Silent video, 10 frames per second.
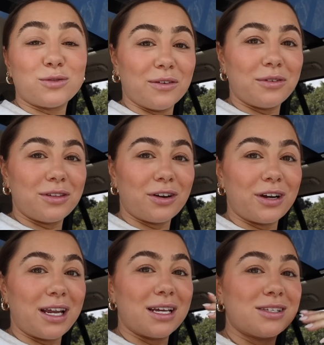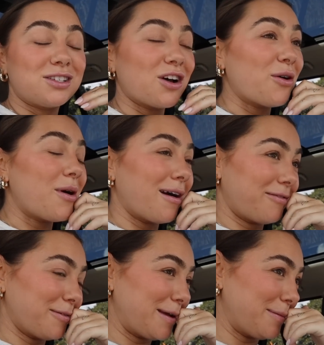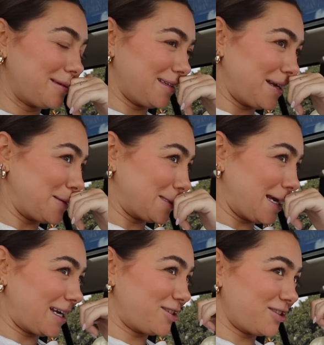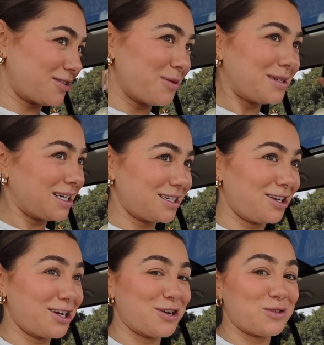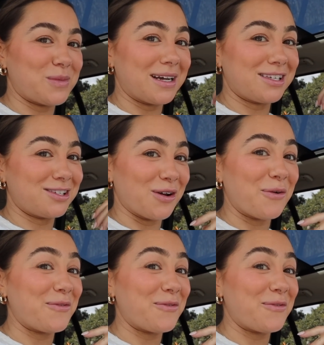12-3-30 is so hard for me, but Delaney was like, just go on TikTok. It goes by so